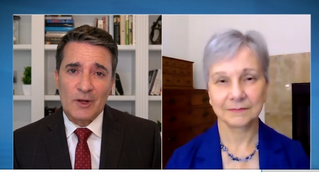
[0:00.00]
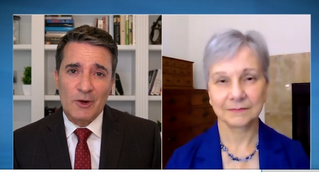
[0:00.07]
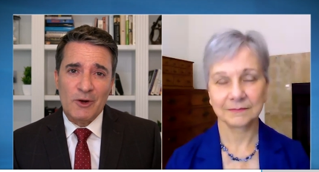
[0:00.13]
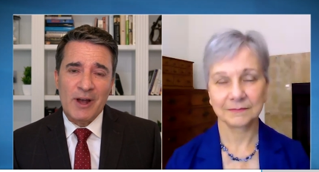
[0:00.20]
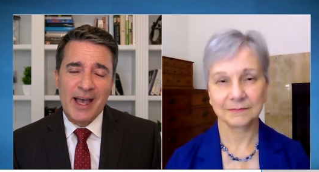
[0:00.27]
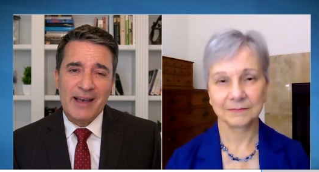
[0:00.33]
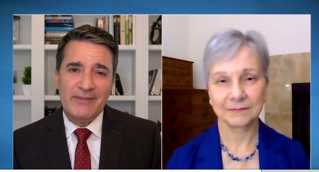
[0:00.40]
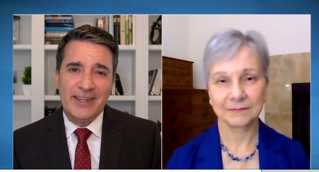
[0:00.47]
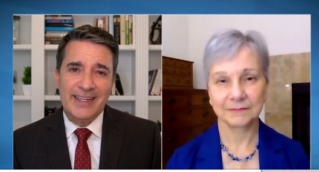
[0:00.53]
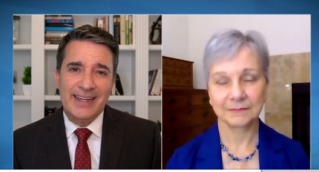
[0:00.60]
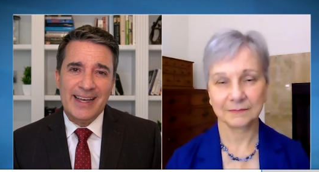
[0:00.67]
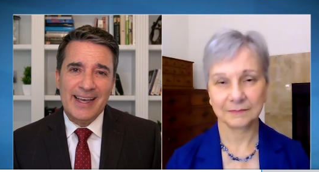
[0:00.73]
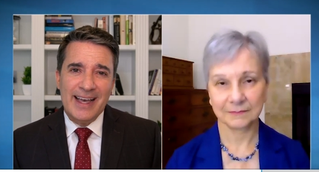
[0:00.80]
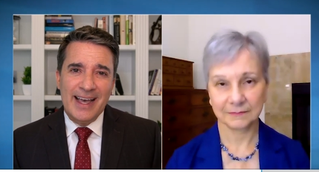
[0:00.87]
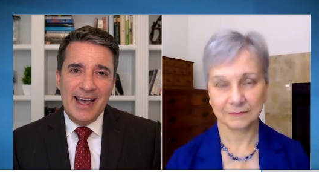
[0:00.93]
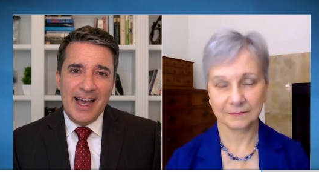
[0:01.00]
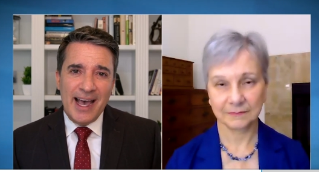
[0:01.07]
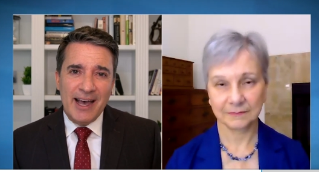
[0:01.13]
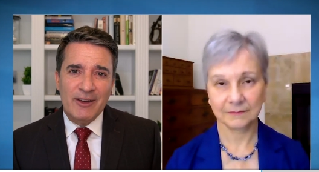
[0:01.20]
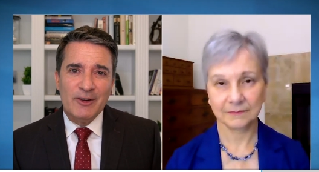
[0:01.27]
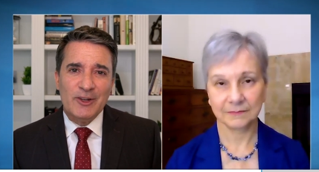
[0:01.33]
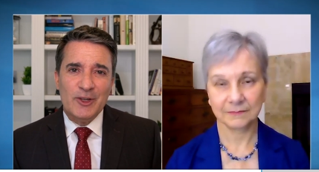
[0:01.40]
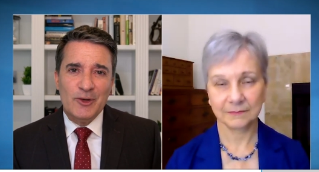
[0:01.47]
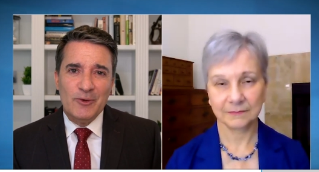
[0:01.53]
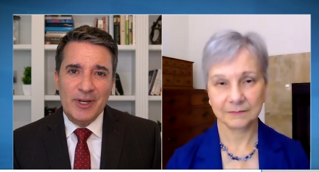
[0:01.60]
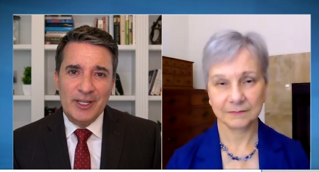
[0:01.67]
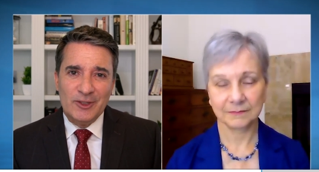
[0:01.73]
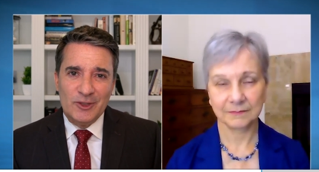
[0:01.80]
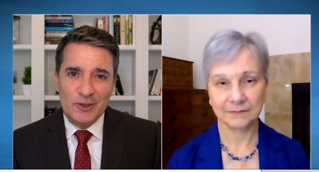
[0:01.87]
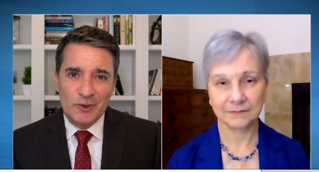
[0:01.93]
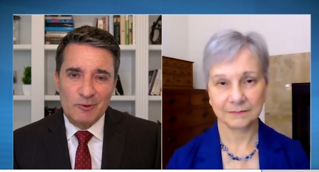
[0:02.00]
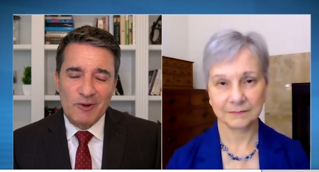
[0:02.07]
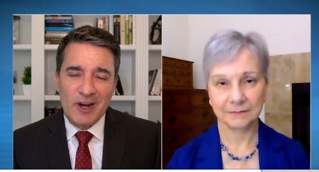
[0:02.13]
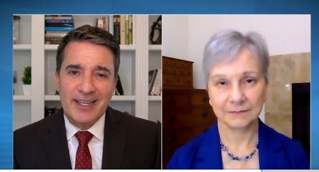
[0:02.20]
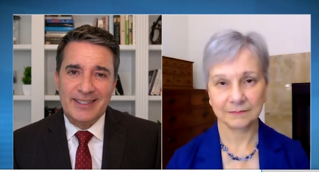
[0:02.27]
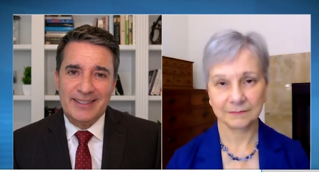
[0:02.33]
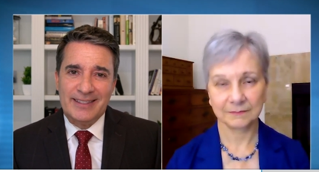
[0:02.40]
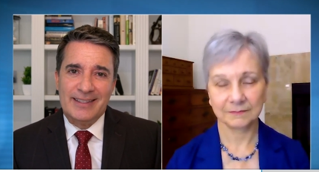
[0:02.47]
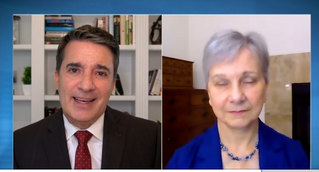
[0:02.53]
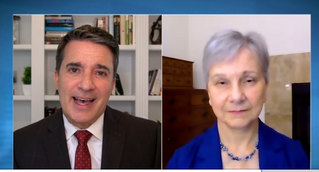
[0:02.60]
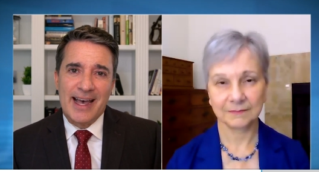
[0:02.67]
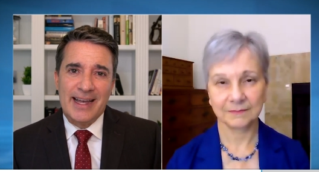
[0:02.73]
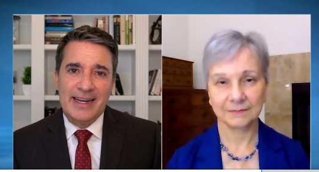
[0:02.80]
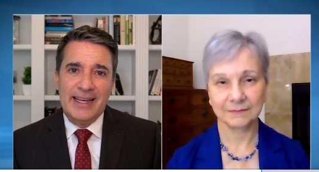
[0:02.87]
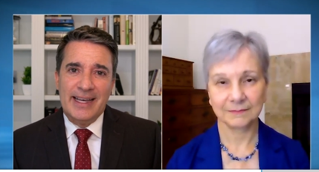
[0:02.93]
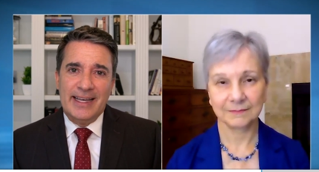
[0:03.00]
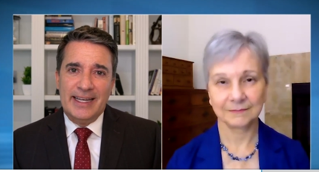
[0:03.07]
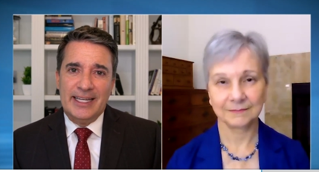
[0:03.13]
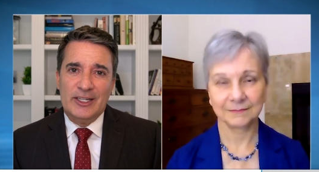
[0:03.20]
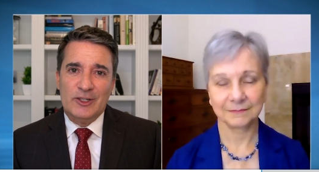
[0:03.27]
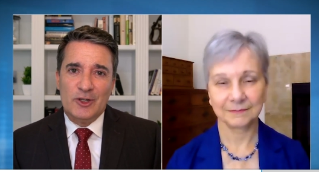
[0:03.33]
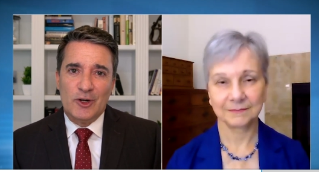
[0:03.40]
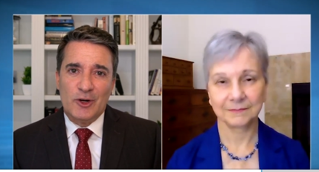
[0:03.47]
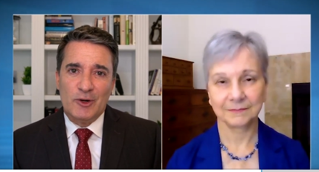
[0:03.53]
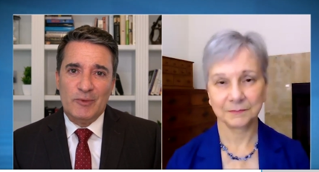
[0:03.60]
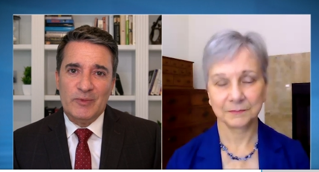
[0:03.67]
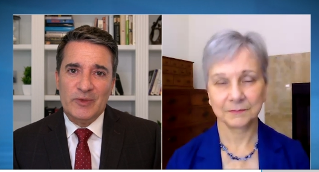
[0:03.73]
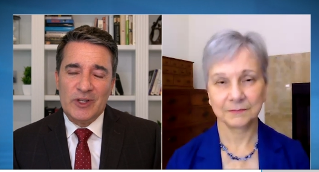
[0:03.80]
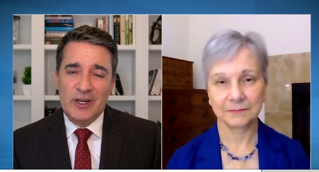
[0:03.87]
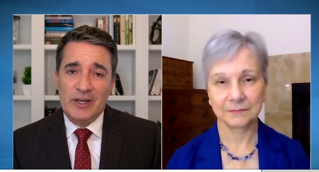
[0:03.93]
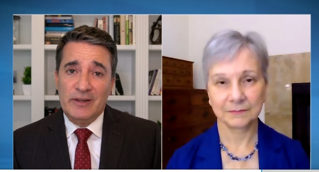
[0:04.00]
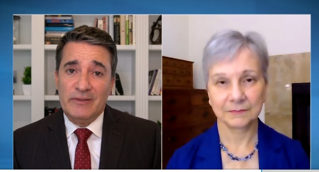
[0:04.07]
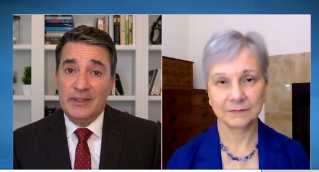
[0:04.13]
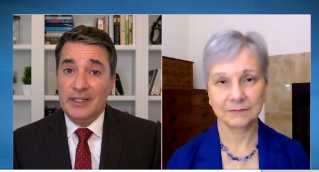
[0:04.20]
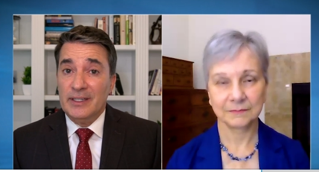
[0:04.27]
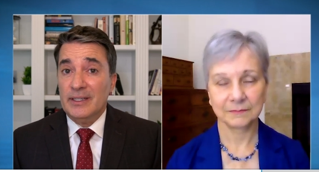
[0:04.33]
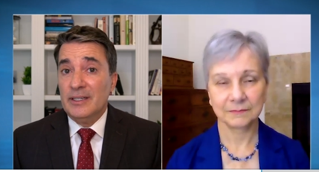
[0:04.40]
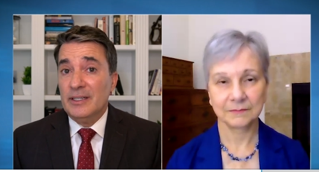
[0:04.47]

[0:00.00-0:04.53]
Speaker 1: are having? How do you address that in terms of it,